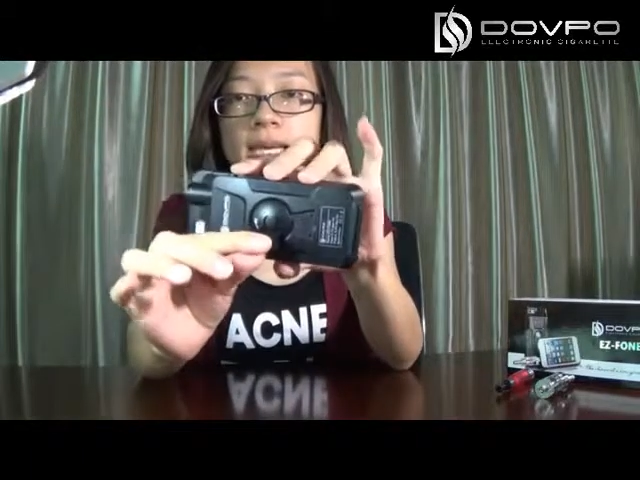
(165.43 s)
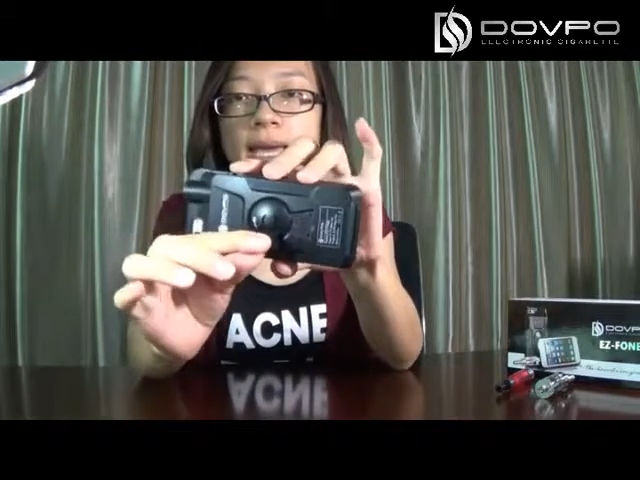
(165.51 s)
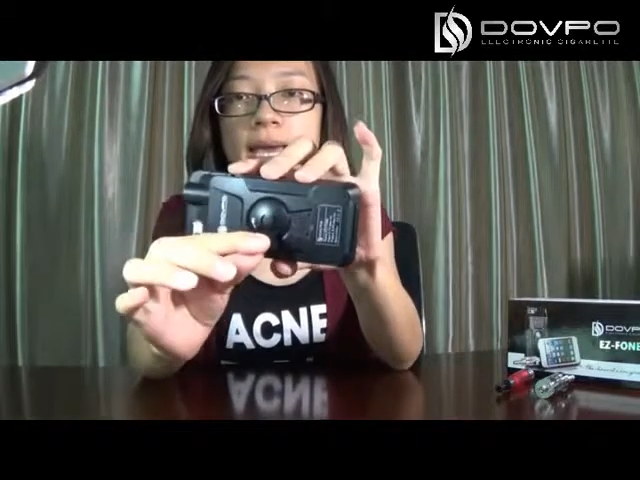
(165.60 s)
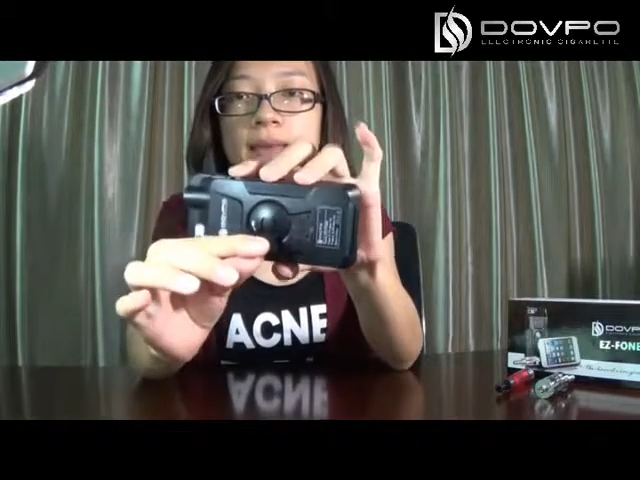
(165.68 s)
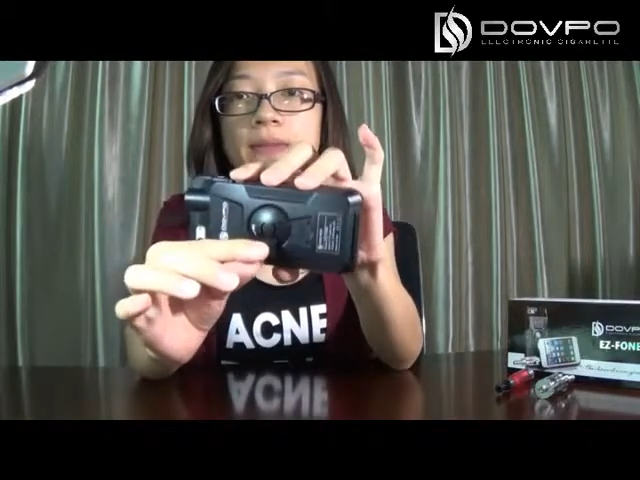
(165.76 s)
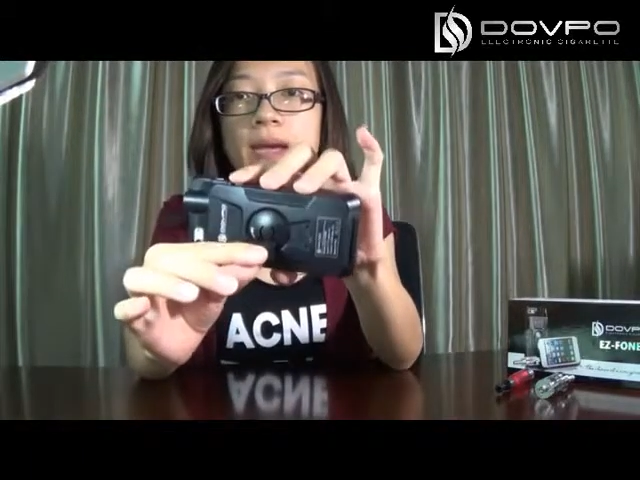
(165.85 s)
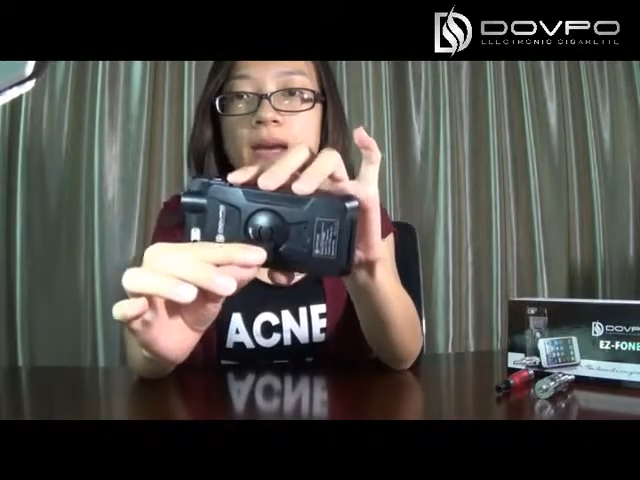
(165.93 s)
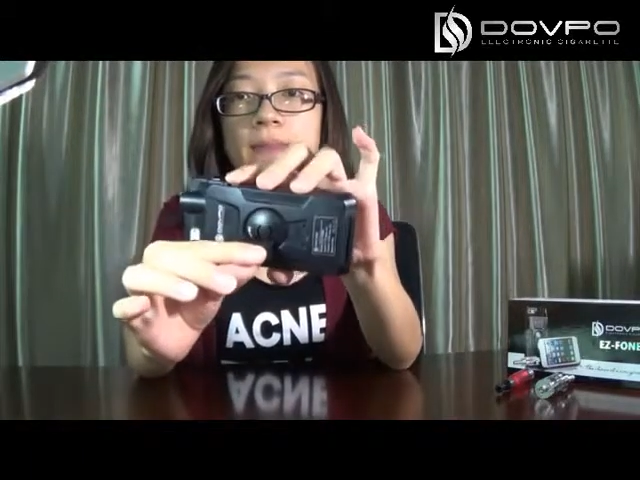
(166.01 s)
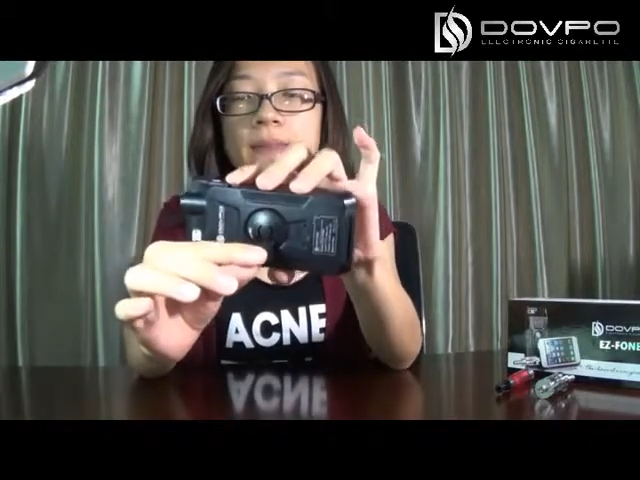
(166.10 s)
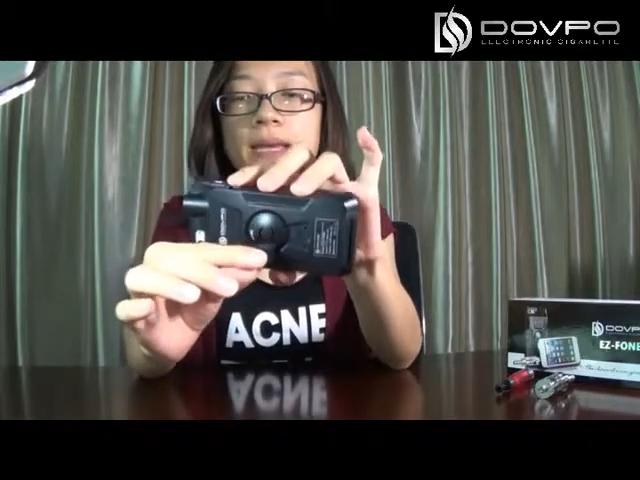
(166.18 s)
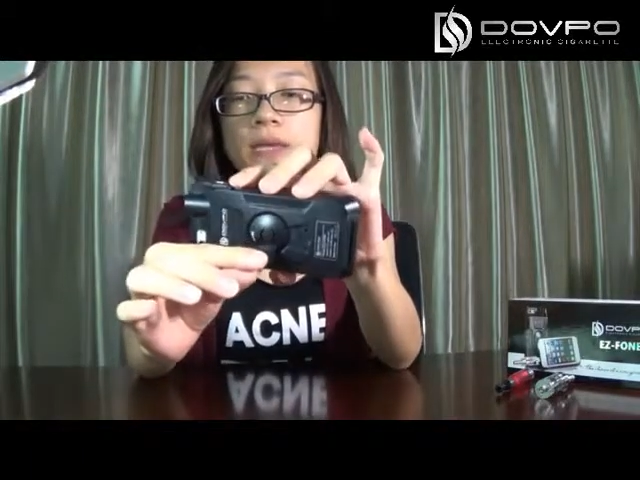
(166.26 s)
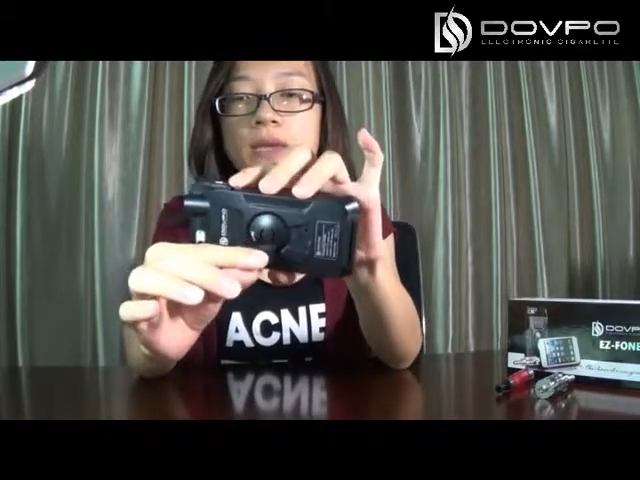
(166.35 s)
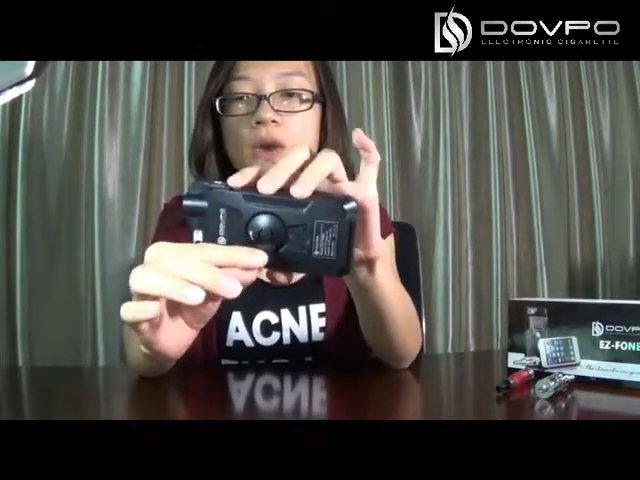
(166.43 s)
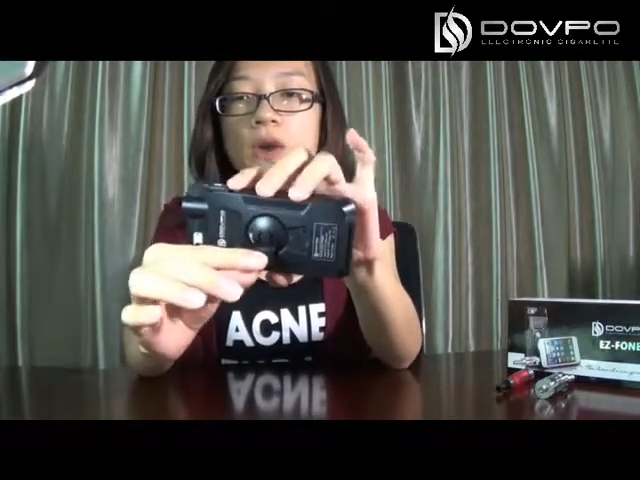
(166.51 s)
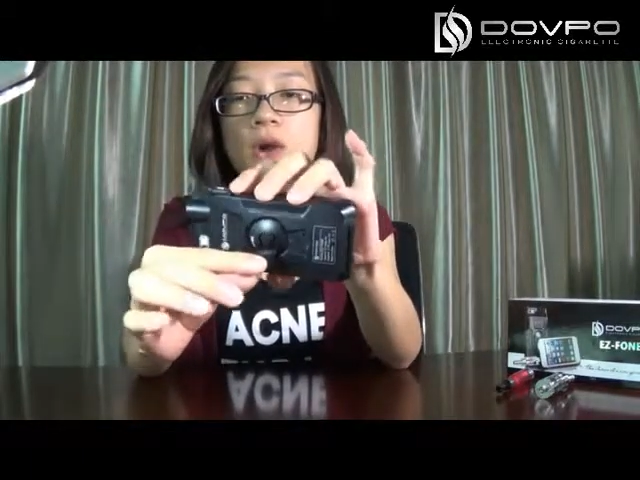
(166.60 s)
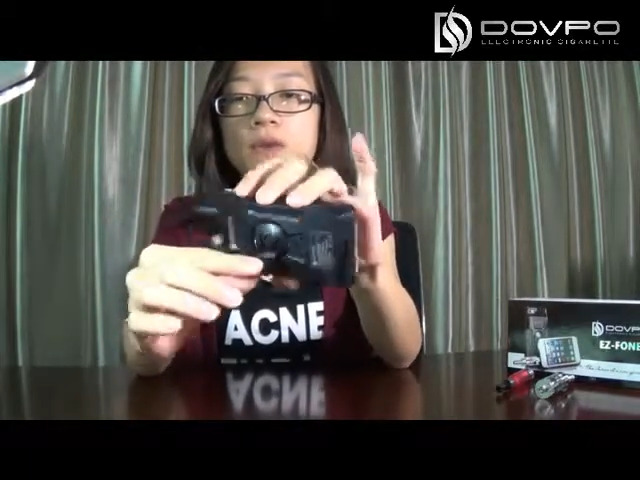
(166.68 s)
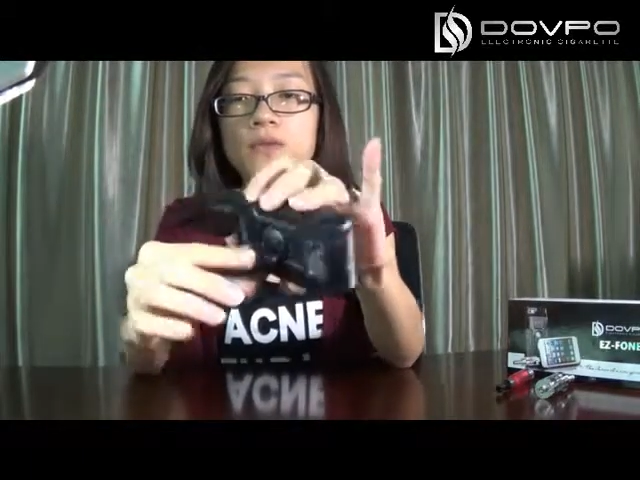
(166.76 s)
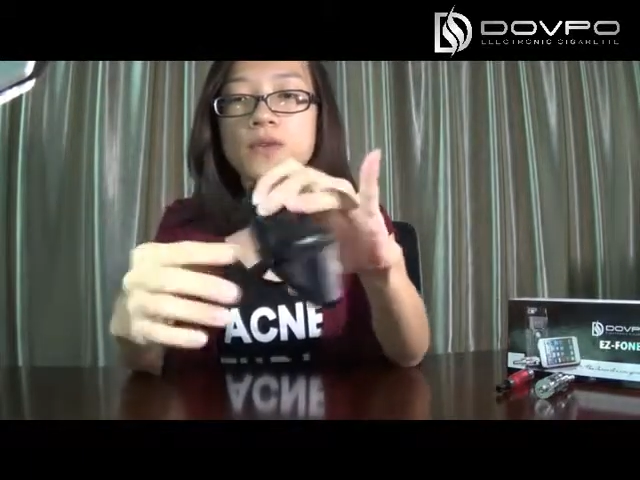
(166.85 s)
It can uh, make
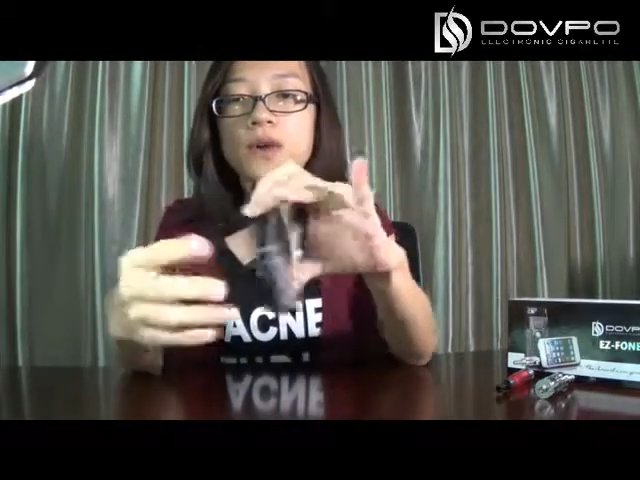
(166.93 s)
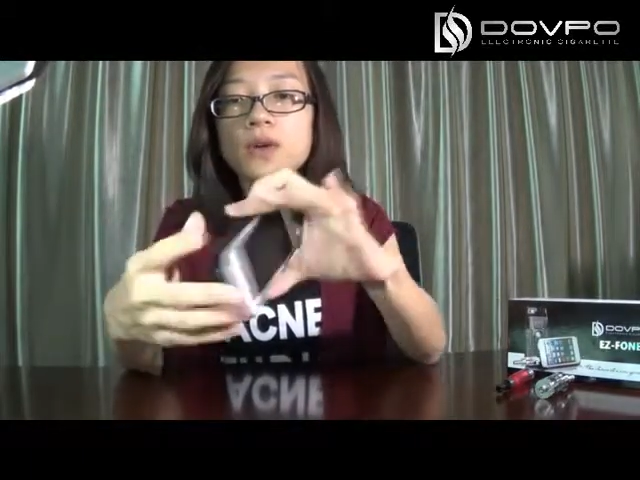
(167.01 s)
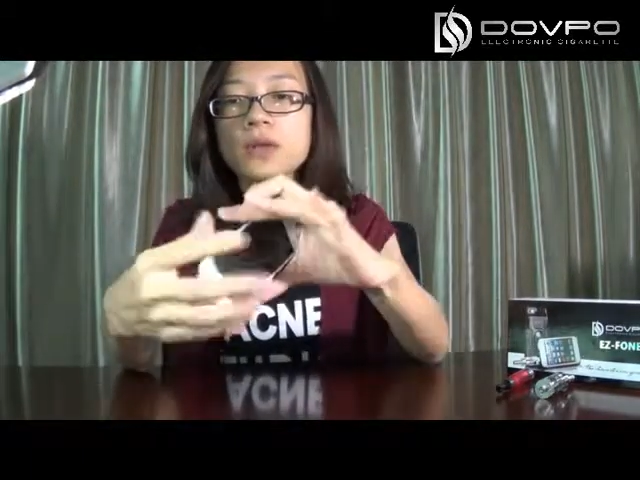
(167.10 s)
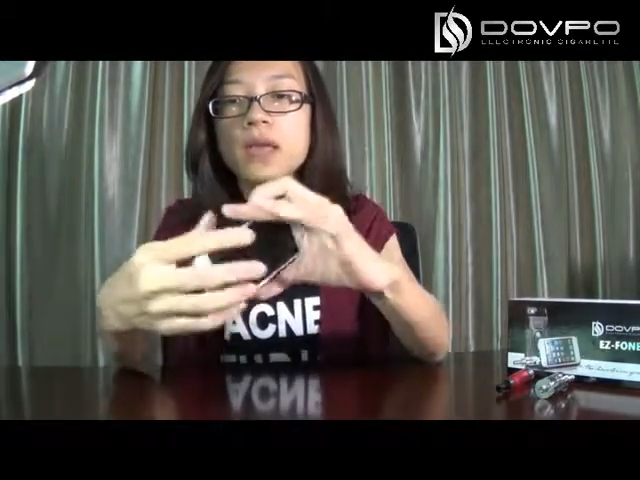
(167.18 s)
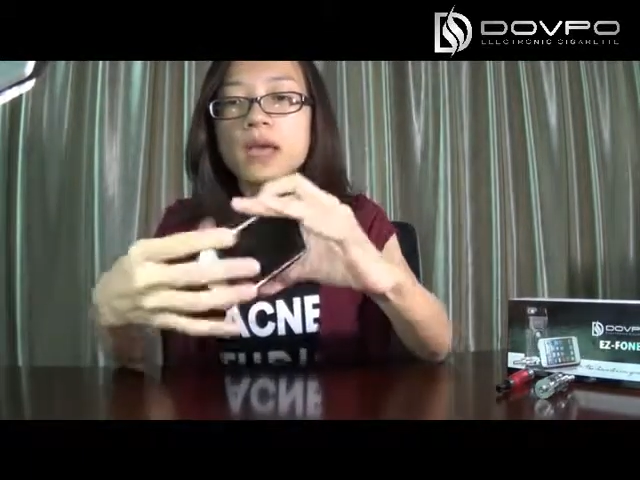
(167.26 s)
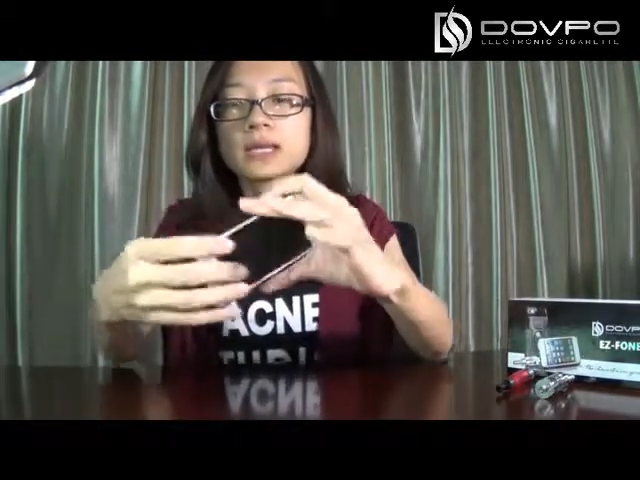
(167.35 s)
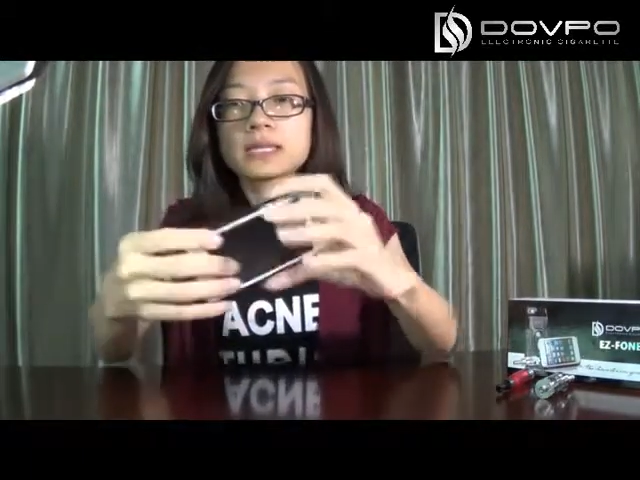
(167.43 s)
your phone